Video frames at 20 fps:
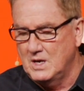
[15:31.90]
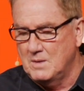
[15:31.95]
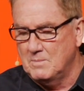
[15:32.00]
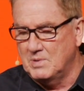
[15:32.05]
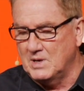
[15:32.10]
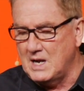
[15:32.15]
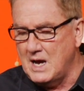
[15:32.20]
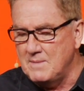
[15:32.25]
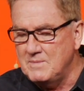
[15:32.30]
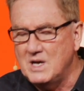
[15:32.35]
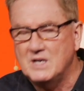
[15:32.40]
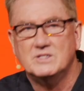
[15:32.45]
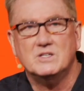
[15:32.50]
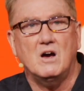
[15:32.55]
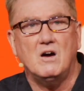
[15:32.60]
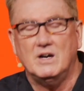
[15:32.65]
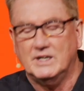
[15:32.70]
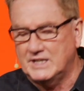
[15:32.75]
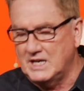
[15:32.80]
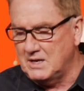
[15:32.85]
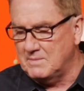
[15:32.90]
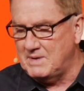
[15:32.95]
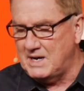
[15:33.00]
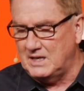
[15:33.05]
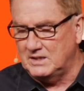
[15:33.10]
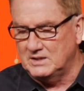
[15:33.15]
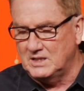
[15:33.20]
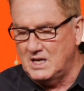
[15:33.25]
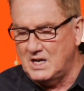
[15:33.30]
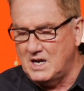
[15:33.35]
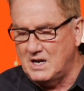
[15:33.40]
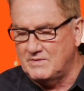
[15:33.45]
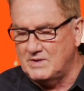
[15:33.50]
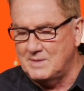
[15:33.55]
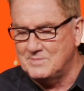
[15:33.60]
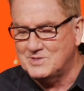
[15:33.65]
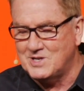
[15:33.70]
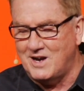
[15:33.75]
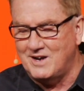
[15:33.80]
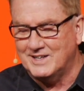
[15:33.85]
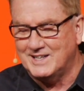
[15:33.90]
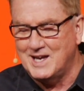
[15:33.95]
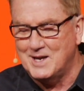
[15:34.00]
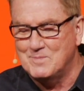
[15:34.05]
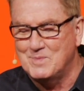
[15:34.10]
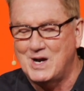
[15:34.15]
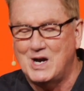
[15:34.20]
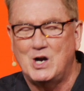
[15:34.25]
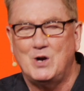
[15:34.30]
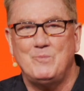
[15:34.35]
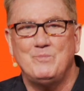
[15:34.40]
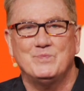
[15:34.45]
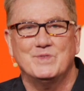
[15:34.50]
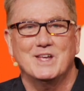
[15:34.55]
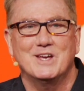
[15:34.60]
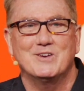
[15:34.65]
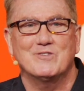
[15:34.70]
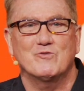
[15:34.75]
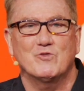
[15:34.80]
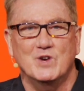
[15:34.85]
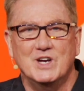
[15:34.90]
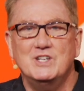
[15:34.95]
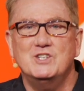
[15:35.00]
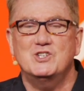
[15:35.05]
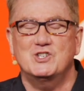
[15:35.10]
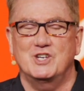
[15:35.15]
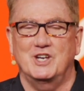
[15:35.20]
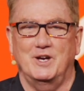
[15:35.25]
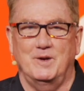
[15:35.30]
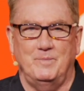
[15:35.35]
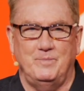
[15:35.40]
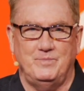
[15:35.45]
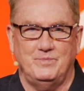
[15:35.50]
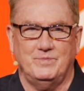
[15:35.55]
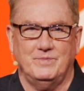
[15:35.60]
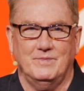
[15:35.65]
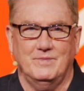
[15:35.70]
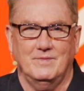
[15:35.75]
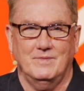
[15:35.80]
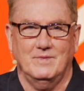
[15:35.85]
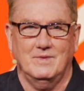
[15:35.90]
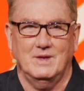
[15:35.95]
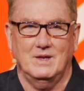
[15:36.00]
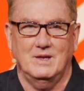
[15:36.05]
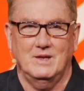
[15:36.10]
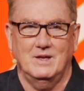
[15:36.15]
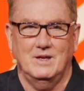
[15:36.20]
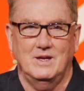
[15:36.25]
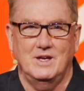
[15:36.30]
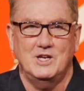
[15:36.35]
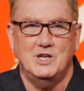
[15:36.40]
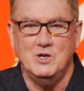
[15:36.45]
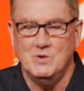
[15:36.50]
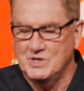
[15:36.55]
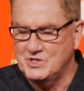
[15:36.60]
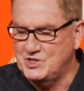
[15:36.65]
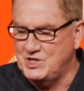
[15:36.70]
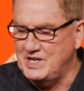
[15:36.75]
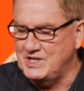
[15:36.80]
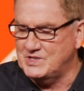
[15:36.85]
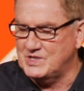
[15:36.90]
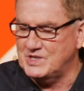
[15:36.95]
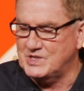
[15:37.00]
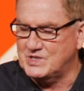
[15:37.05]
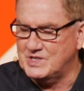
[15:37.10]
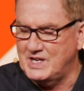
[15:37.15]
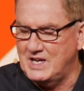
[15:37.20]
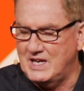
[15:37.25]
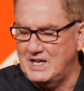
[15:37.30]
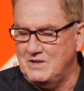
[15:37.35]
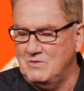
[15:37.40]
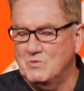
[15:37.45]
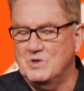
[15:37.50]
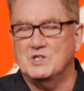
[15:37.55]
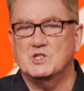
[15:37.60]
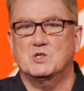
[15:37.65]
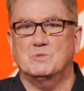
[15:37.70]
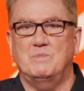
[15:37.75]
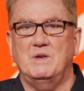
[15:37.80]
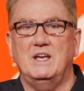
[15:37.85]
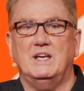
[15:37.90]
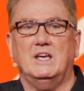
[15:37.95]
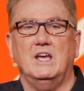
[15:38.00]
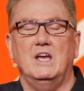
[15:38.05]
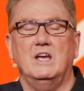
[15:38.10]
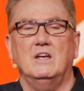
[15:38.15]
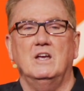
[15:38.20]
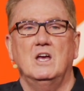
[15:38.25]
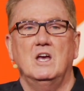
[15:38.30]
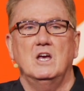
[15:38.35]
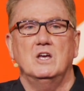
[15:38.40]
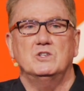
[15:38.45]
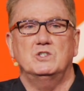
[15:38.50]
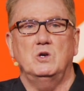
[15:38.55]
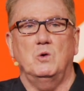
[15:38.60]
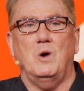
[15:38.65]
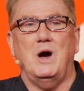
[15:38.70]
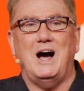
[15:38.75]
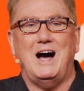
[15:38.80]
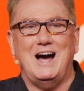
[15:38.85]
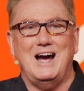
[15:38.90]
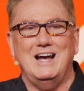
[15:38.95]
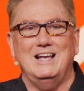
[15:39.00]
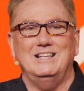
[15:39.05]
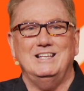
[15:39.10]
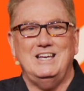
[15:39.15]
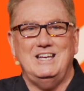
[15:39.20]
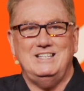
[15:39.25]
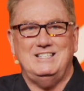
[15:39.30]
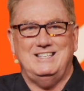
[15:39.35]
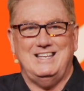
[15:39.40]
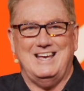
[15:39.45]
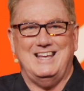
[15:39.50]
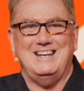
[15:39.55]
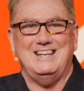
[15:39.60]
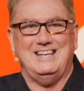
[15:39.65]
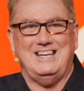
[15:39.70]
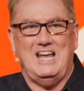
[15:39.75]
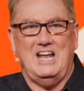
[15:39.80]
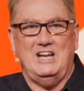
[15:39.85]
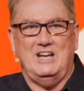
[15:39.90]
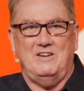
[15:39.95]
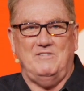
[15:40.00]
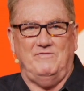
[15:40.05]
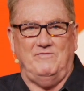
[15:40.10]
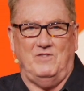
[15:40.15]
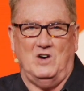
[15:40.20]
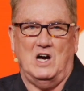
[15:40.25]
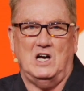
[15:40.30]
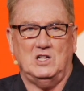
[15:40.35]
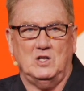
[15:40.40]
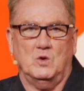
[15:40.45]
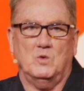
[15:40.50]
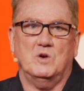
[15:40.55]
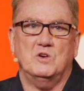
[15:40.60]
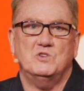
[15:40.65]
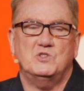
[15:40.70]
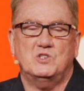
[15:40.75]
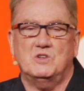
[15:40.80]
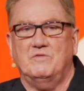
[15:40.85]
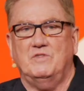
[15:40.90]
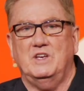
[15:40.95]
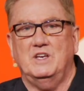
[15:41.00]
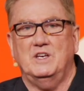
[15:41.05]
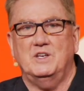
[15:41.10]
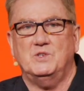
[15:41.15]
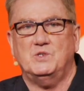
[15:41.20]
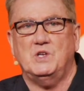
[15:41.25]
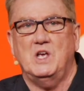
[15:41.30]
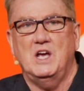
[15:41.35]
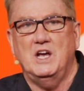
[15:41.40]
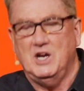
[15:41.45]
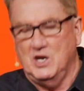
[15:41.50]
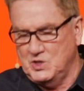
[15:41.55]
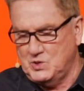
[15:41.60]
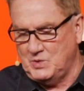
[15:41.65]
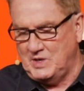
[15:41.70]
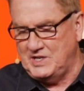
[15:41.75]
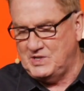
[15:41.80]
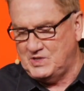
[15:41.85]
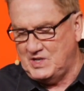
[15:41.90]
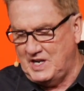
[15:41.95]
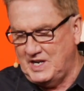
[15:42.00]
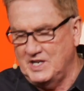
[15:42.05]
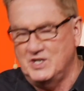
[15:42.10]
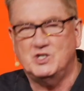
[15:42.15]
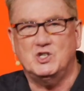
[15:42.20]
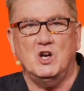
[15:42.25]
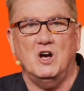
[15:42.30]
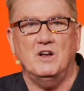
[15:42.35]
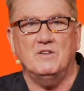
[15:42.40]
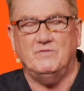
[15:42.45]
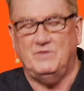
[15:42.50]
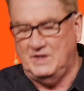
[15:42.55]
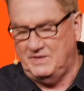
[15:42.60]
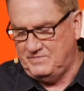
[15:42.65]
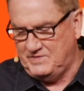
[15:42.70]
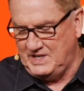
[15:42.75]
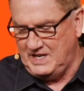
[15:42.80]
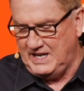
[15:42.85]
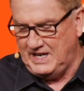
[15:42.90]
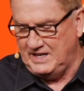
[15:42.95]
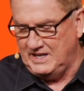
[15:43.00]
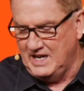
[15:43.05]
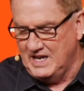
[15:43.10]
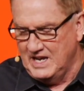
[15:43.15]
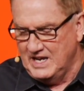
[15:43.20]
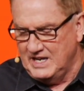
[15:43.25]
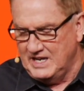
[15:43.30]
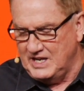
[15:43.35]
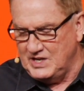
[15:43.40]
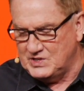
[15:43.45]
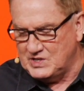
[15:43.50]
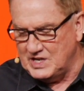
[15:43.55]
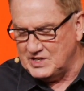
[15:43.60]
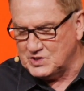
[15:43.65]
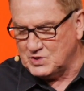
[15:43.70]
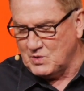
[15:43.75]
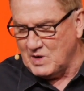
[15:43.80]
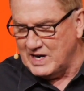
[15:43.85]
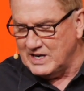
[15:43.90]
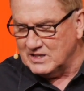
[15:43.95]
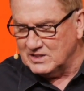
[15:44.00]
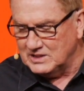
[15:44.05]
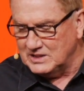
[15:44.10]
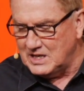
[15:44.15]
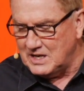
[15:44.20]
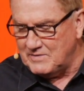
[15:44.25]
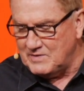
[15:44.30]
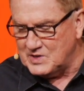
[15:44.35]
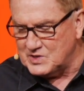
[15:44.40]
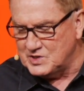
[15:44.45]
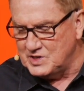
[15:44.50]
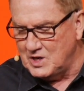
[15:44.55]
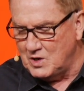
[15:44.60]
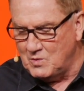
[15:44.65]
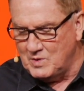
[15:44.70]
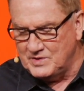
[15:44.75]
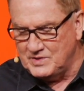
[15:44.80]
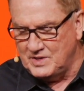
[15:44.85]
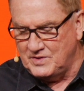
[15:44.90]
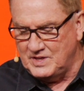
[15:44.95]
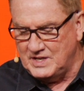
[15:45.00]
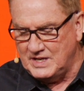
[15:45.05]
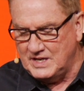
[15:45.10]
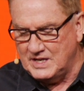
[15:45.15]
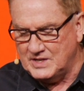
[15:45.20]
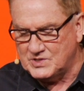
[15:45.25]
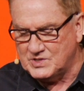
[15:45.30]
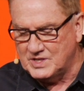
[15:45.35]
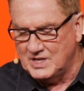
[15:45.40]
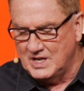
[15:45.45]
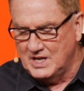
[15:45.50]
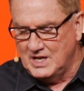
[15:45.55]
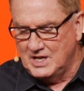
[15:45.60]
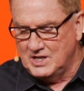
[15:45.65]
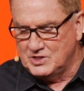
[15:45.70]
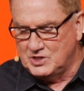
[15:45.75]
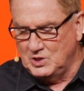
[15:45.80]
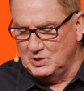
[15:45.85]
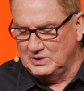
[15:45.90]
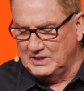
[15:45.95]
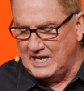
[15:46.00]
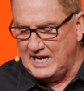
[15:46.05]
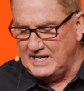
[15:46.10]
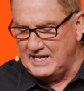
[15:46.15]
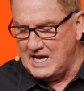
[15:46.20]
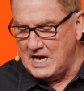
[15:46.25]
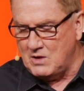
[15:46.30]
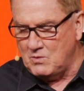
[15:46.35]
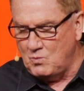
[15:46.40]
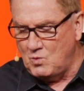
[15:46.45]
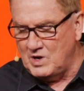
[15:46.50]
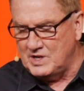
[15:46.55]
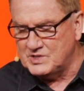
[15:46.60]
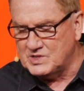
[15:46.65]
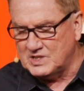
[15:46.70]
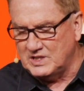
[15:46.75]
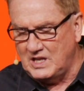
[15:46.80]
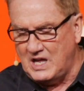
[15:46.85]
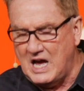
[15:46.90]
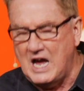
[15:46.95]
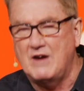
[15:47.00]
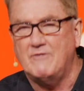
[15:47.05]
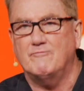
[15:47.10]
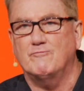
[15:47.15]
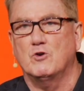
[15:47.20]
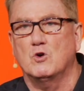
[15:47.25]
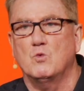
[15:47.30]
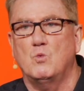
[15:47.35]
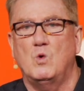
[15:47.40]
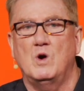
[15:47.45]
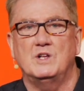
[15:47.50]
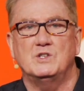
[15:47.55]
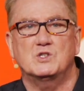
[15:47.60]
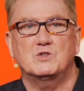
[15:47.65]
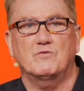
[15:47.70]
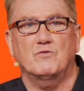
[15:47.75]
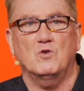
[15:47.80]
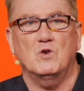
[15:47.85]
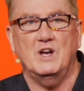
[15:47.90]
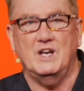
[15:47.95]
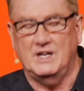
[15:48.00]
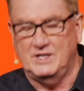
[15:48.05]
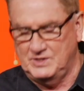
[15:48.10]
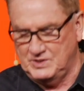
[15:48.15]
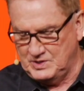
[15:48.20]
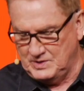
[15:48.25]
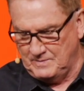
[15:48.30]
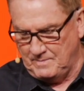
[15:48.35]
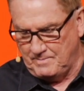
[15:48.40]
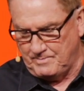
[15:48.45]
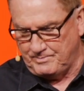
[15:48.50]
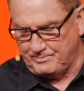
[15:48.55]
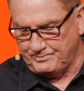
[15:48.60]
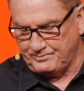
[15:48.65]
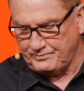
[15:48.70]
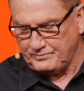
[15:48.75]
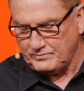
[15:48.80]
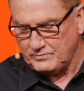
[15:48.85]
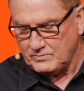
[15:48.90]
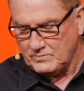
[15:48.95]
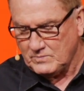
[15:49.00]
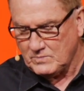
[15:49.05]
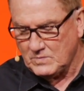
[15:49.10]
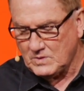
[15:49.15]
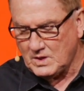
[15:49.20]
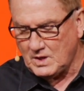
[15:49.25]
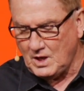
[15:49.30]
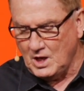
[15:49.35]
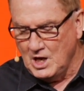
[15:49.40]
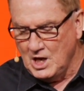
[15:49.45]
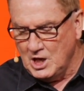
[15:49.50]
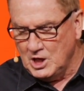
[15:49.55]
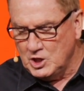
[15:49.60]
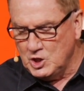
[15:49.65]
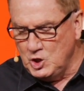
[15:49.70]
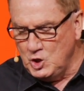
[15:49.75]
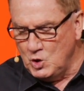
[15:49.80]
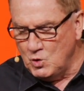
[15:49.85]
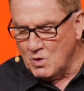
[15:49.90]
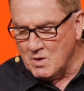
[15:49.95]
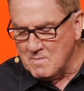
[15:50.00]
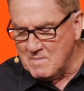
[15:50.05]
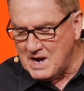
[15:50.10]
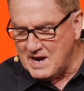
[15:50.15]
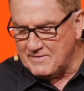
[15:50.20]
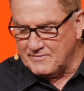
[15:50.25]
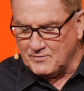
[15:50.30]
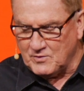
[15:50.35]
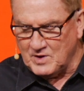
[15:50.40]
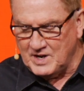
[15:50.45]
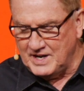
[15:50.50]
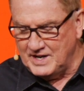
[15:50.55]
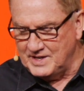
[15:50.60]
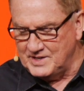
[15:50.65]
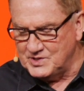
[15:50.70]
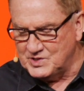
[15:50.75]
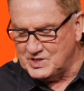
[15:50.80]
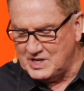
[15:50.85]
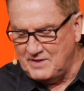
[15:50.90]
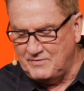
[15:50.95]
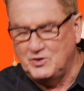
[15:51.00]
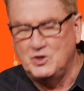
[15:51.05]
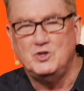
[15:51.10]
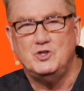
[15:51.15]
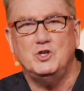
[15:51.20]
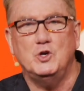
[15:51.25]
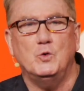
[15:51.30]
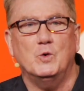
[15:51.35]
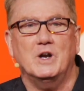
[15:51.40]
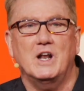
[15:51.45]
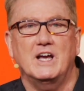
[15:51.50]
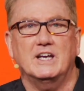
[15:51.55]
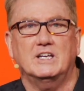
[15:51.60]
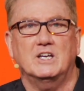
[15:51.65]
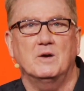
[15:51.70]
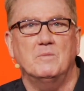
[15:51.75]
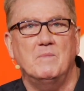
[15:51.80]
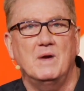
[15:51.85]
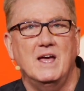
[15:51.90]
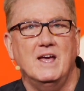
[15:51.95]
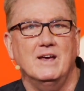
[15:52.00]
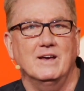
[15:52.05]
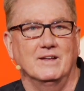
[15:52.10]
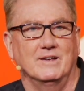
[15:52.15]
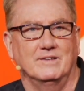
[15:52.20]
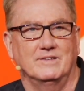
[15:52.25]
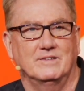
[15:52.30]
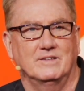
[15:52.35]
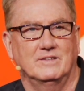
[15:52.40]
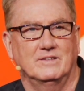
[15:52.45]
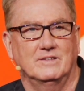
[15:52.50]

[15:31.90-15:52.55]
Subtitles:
but I'm not talking about love, I'm talking about friendship. You know what Jesus said when speaking to highly dedicated followers of his? Here's what he said in John 15. He says, greater love has no one than this, to lay down one's life for one's friends. You are my friends if you do what I command.